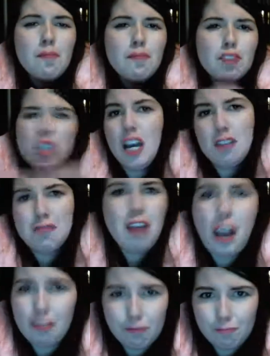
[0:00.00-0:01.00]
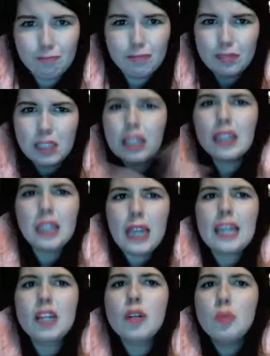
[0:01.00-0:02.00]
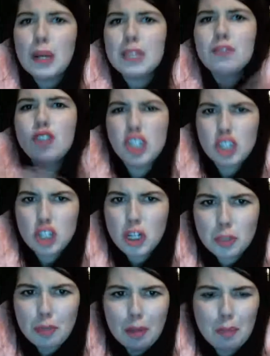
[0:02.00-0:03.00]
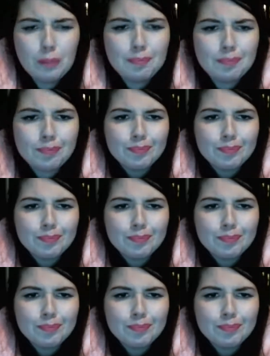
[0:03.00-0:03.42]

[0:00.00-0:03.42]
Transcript: So yeah, not like West Virginia church people.